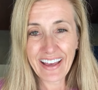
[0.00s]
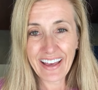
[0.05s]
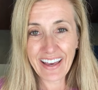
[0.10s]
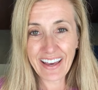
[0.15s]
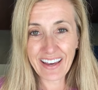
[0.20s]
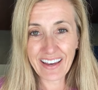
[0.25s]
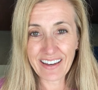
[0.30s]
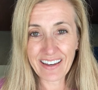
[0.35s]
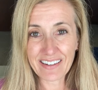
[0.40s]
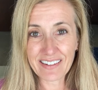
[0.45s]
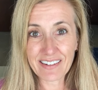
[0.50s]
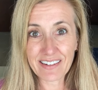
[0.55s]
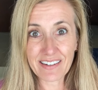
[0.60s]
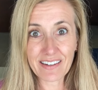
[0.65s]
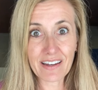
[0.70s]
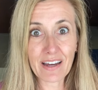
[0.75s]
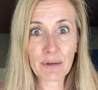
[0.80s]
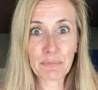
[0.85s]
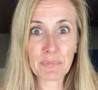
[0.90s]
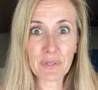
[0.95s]
And
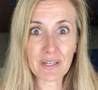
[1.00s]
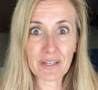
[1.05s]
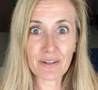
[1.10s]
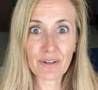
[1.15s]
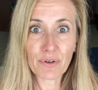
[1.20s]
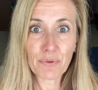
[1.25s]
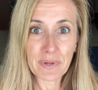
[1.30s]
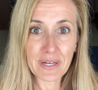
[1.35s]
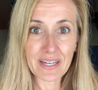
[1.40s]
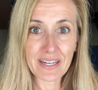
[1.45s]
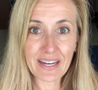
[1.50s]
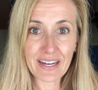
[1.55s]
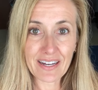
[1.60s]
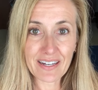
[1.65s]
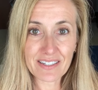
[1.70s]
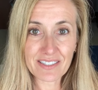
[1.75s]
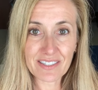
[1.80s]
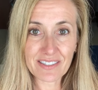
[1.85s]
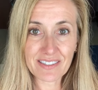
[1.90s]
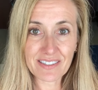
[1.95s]
I'm like, oh my
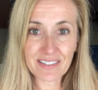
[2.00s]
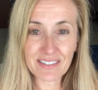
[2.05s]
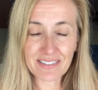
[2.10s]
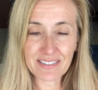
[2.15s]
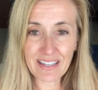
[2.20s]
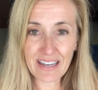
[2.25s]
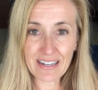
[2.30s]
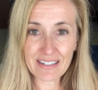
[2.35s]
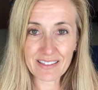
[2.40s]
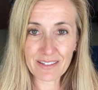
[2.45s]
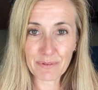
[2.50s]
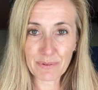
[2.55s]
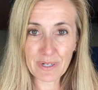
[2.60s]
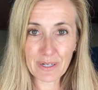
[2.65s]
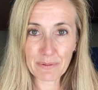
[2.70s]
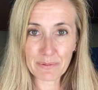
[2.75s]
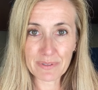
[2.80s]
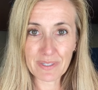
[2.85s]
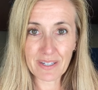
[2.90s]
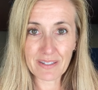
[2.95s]
gosh, that's exactly what I
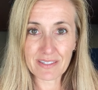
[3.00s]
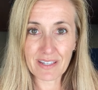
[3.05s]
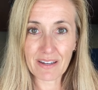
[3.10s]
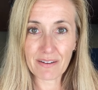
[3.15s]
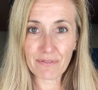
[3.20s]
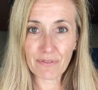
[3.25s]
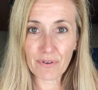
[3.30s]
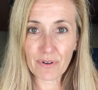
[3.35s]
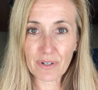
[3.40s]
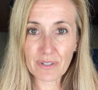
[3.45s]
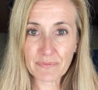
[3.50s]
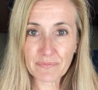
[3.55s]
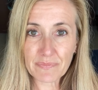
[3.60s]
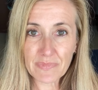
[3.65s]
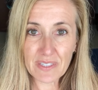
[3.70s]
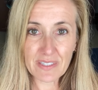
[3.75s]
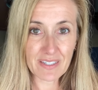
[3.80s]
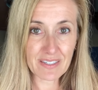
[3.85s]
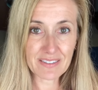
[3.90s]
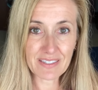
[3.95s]
was asking for.
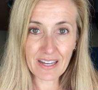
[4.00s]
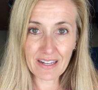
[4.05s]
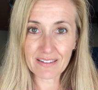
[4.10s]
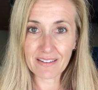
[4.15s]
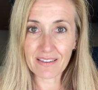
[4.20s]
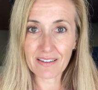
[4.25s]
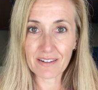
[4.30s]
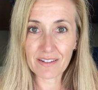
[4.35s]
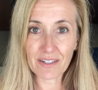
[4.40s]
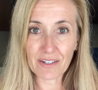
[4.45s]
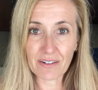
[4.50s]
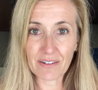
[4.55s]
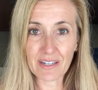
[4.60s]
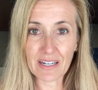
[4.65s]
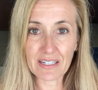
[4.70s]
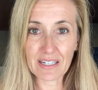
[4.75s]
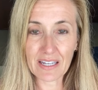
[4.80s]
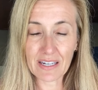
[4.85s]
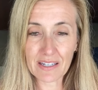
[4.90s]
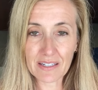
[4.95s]
That's exactly the clarity
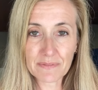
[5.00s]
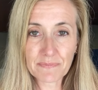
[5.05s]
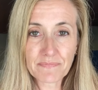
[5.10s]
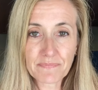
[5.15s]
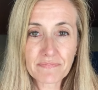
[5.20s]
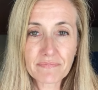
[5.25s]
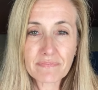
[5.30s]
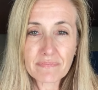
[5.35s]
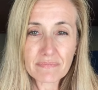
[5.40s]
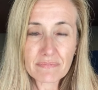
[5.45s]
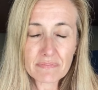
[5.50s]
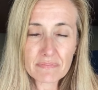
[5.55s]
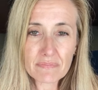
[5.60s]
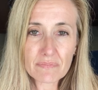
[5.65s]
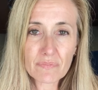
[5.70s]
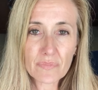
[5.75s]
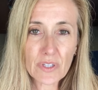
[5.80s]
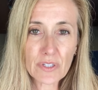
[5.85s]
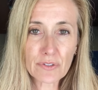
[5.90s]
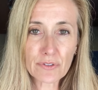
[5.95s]
I needed.
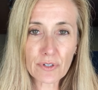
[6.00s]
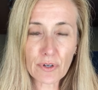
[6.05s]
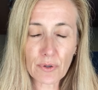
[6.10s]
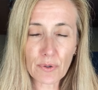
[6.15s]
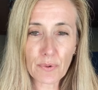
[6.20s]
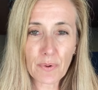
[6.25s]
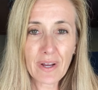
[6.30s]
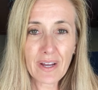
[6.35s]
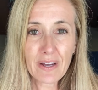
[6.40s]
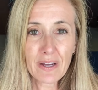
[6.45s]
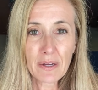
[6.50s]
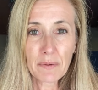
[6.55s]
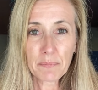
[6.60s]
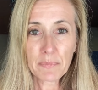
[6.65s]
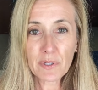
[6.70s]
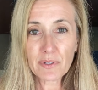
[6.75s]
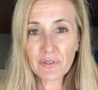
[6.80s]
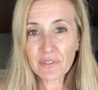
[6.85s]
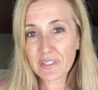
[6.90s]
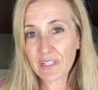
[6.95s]
So
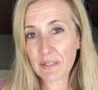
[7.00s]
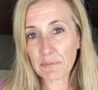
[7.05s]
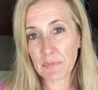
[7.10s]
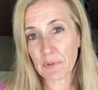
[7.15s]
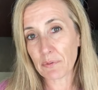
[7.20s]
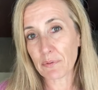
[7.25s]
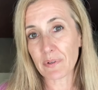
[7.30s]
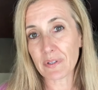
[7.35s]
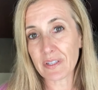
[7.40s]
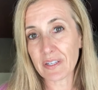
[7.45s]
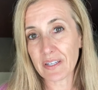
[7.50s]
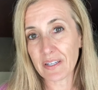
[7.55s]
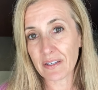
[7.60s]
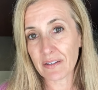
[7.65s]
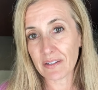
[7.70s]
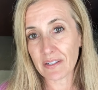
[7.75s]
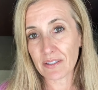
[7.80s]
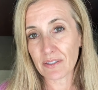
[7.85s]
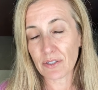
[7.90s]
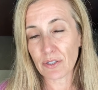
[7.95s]
music can be really
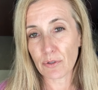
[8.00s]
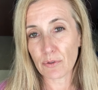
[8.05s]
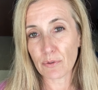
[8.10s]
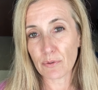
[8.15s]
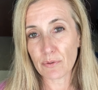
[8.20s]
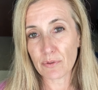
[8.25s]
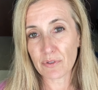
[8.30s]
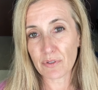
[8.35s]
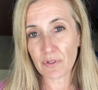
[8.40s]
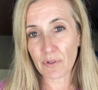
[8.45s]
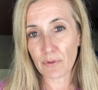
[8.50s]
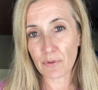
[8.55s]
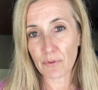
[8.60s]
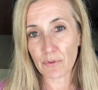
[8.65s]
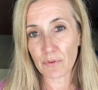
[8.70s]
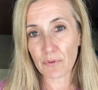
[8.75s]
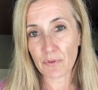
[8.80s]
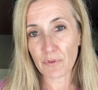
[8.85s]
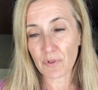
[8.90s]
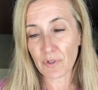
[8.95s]
healing too.
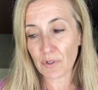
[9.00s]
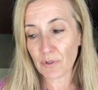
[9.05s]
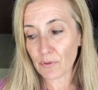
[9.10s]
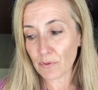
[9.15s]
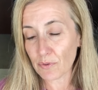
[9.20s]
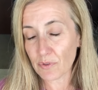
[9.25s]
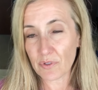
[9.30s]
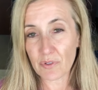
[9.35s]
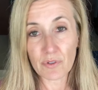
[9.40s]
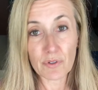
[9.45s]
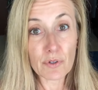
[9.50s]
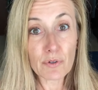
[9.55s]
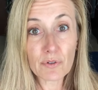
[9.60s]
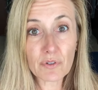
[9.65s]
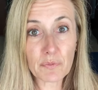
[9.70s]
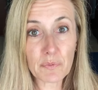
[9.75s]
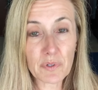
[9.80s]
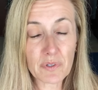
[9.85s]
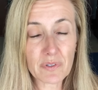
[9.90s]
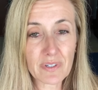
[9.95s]
So
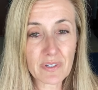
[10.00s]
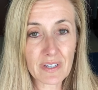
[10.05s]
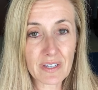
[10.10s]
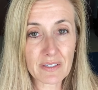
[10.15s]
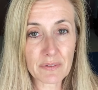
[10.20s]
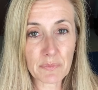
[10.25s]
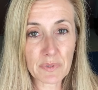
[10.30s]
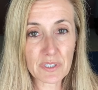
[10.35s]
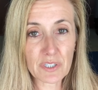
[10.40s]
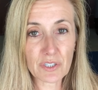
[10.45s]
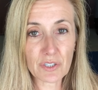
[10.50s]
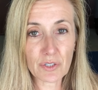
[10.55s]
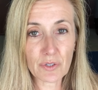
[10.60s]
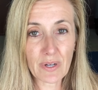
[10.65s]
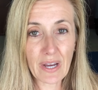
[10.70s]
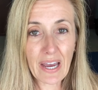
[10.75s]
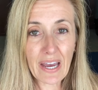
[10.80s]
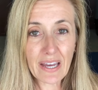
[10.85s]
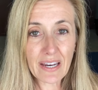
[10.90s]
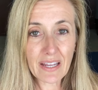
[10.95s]
use music as much as you
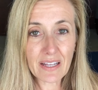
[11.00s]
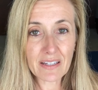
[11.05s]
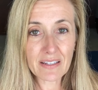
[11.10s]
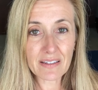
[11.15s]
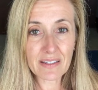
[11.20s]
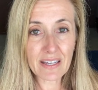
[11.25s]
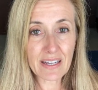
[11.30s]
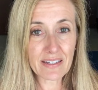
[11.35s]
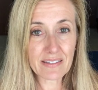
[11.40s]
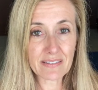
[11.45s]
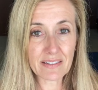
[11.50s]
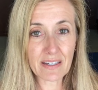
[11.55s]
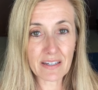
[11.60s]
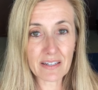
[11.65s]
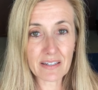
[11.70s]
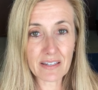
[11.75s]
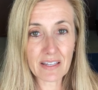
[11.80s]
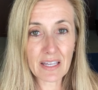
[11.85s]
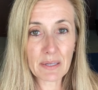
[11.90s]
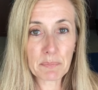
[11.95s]
can. And like I
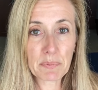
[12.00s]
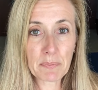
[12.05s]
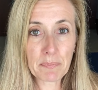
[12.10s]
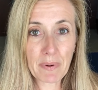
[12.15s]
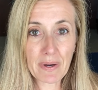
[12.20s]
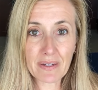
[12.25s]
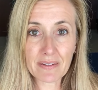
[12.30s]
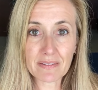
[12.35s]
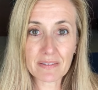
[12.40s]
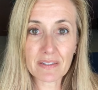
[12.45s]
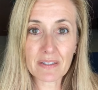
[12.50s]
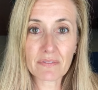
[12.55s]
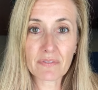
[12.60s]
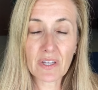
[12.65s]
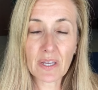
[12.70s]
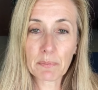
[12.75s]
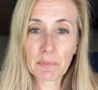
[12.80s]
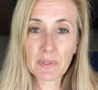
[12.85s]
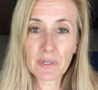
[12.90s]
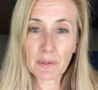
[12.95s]
said, keep it positive,
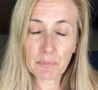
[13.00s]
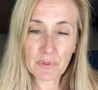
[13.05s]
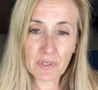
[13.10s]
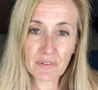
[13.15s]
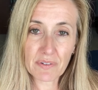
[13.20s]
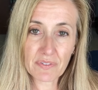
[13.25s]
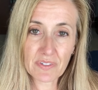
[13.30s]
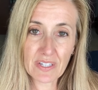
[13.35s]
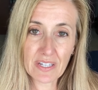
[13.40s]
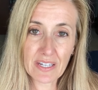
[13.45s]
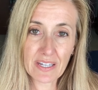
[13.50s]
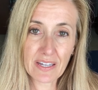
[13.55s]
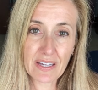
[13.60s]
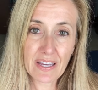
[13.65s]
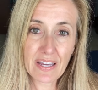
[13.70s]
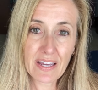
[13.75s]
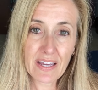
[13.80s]
keep it uplifting.